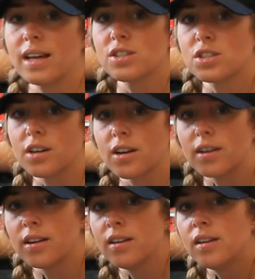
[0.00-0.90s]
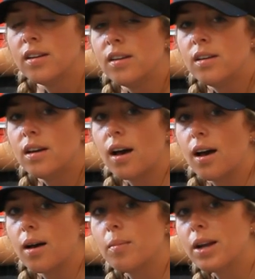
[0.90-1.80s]
that your
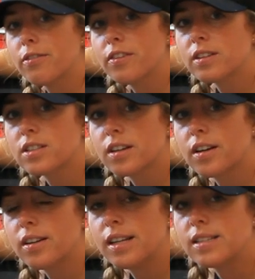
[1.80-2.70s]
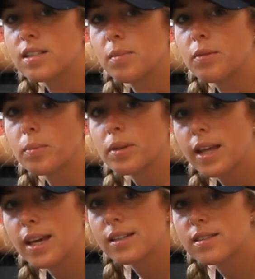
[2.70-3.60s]
um, air filter needs to be
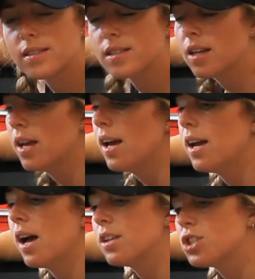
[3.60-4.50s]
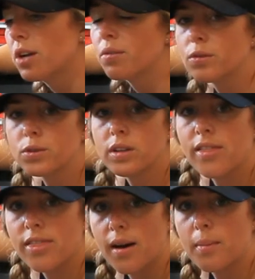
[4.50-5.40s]
replaced? A general rule
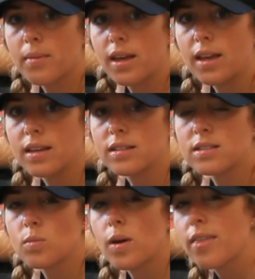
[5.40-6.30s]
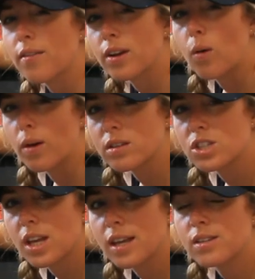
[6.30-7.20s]
of thumb is with every oil
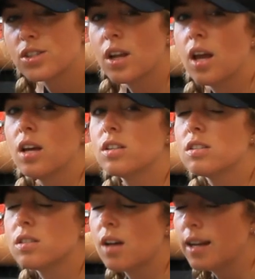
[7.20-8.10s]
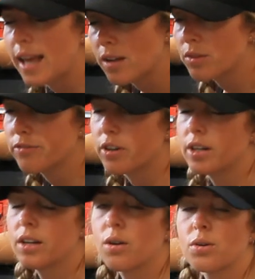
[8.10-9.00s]
change, again,
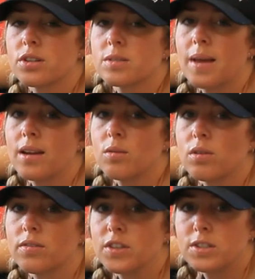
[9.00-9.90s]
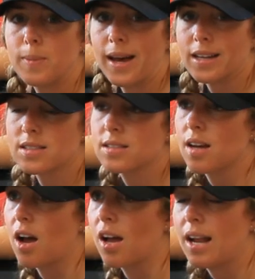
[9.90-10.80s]
refer to your owner's manual for specs
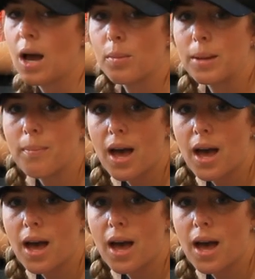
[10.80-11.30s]
on how many